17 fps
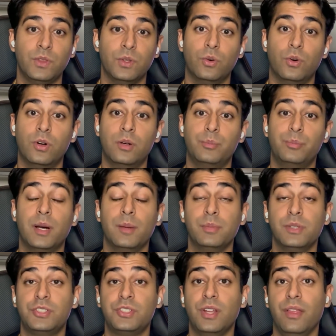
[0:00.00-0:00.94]
or
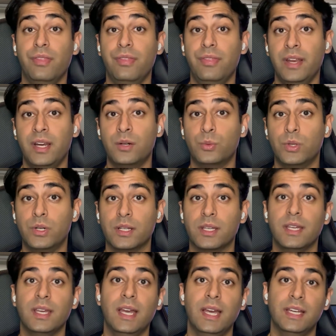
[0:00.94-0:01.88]
publish their
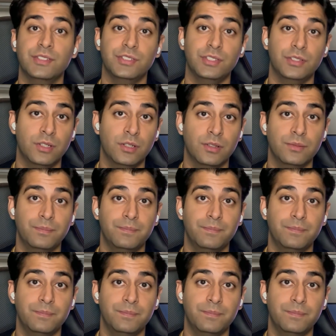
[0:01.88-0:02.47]
work as your own.